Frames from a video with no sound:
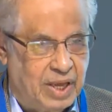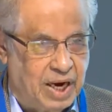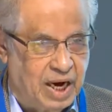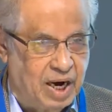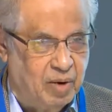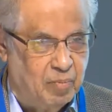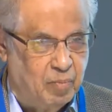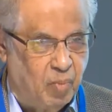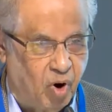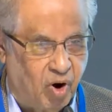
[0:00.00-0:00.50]

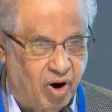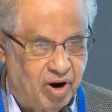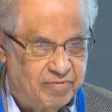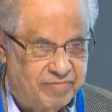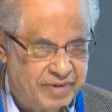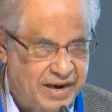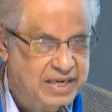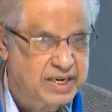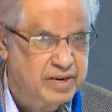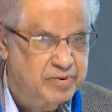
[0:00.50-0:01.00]
uh, more
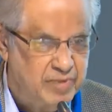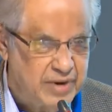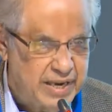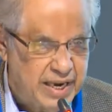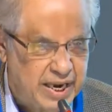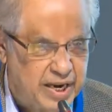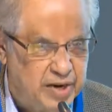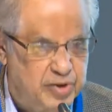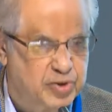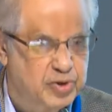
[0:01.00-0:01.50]

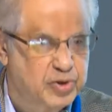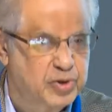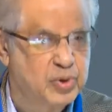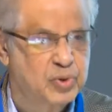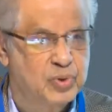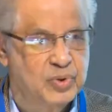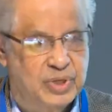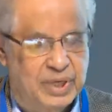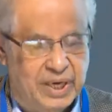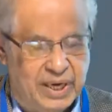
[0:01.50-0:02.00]
effectively
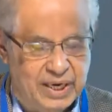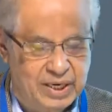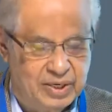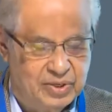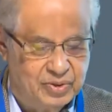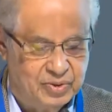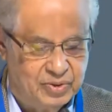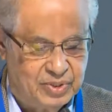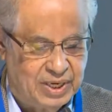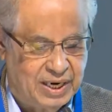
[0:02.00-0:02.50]
intrude
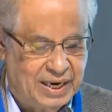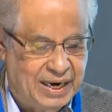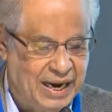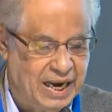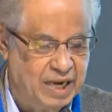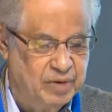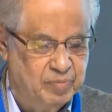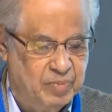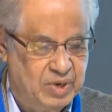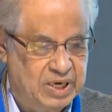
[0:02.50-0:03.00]
into the
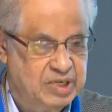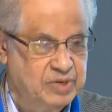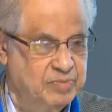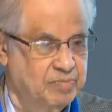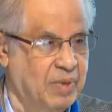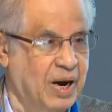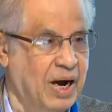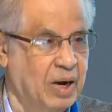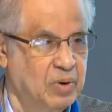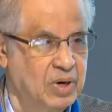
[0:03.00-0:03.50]
land-based
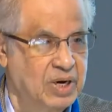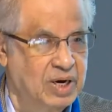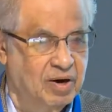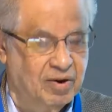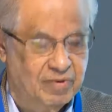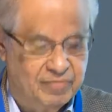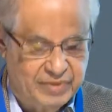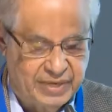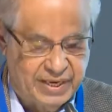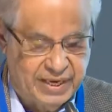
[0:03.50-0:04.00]
power
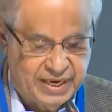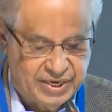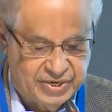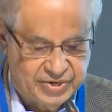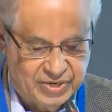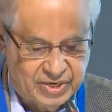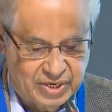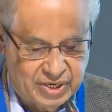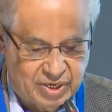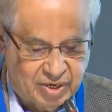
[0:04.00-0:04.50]
of the
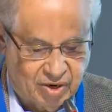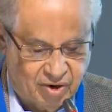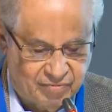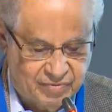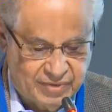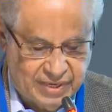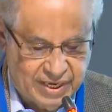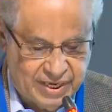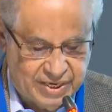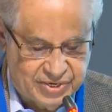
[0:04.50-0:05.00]
Asian of
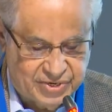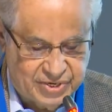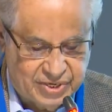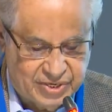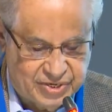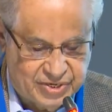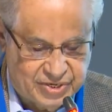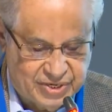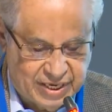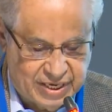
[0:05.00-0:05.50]
the Asian
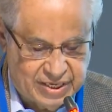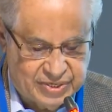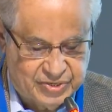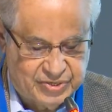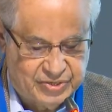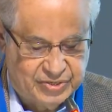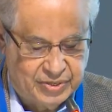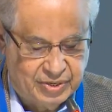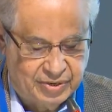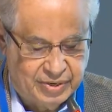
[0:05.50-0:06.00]

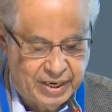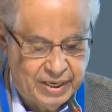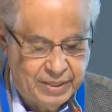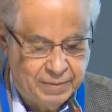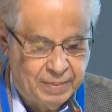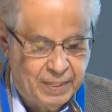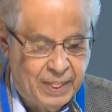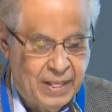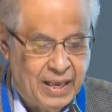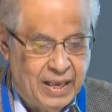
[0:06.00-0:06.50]
states. Right?
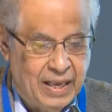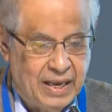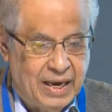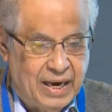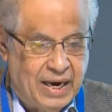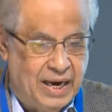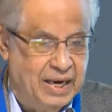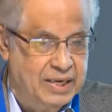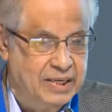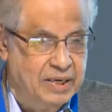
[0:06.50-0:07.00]

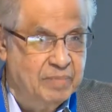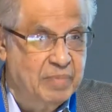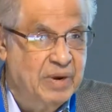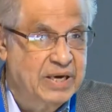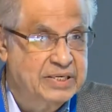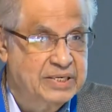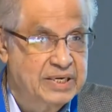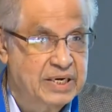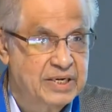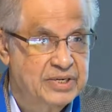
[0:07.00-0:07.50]
And the
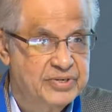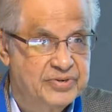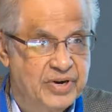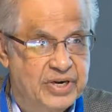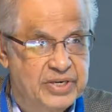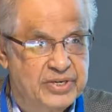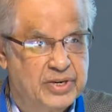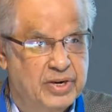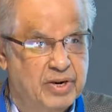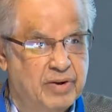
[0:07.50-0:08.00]
best
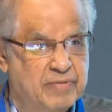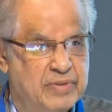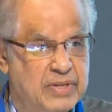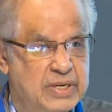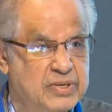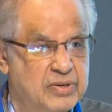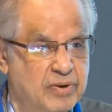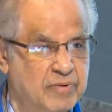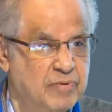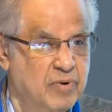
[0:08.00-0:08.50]
illustration of
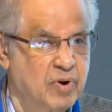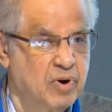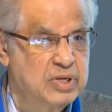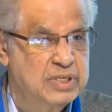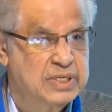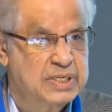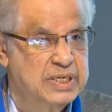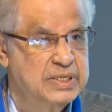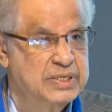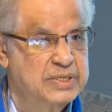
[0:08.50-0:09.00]
this, of
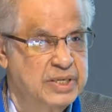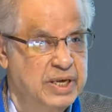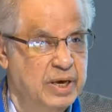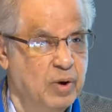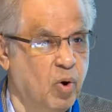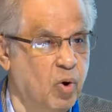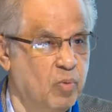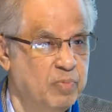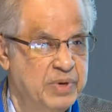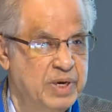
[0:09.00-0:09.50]
course, is the
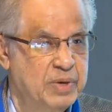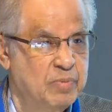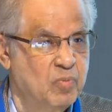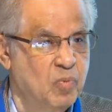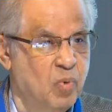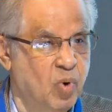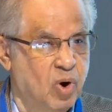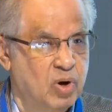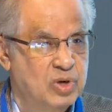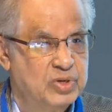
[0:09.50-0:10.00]
Opium
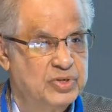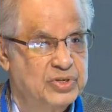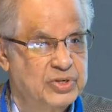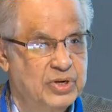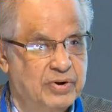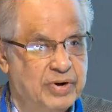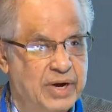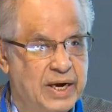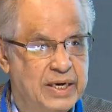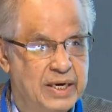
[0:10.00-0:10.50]
Wars.
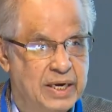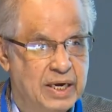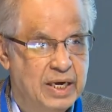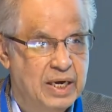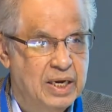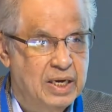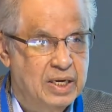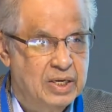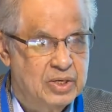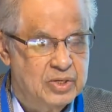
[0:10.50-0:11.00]
right?
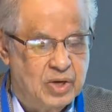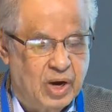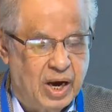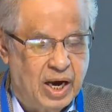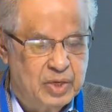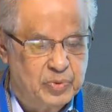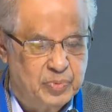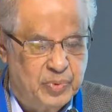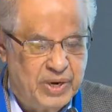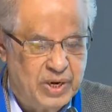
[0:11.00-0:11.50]
So
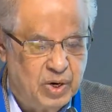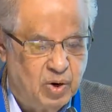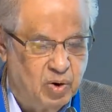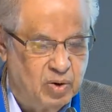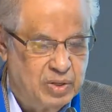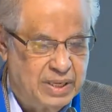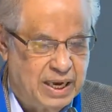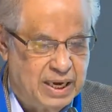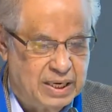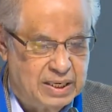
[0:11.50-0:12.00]
as we
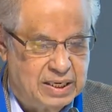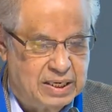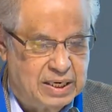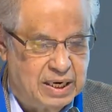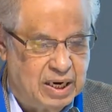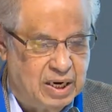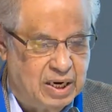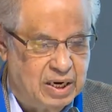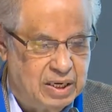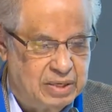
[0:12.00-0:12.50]
know that
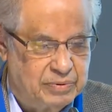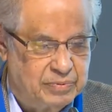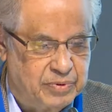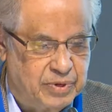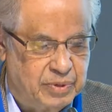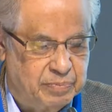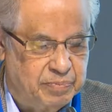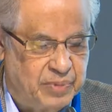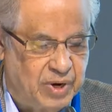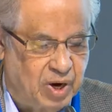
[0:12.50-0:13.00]
uh,
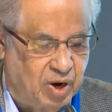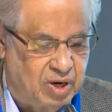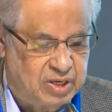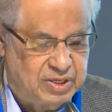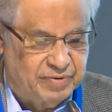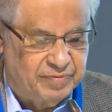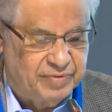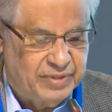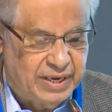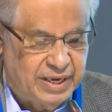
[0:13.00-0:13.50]
because
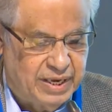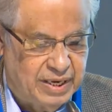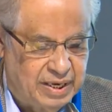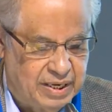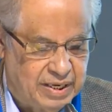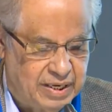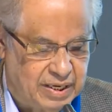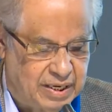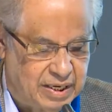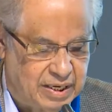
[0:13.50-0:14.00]
of
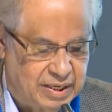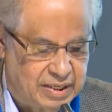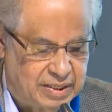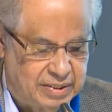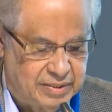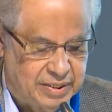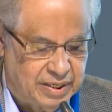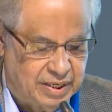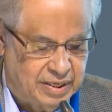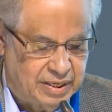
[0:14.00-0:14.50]
the, uh,
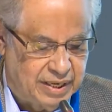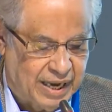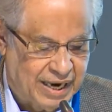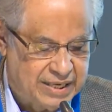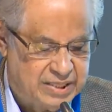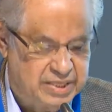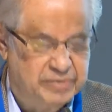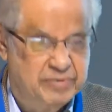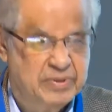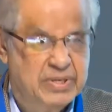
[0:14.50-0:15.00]
the
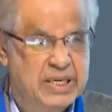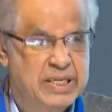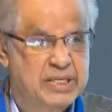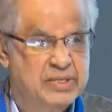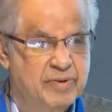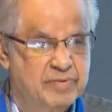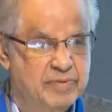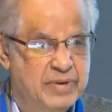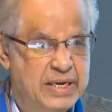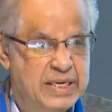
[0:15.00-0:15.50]
activities
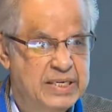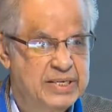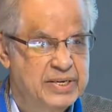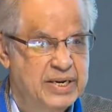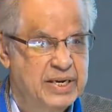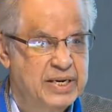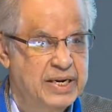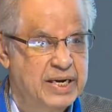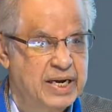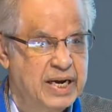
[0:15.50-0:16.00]
of the East
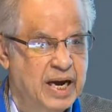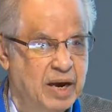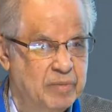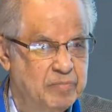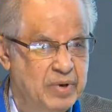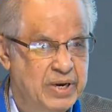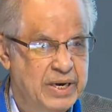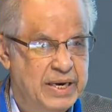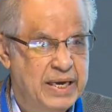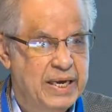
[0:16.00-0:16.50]
India
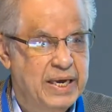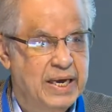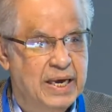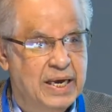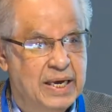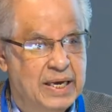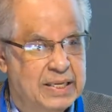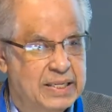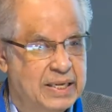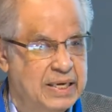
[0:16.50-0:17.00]
Company,
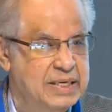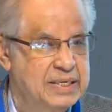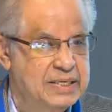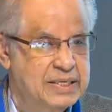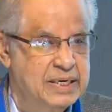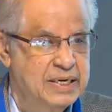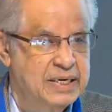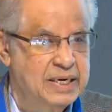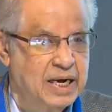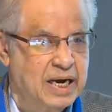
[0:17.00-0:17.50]
the East
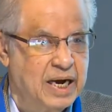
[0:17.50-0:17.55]
India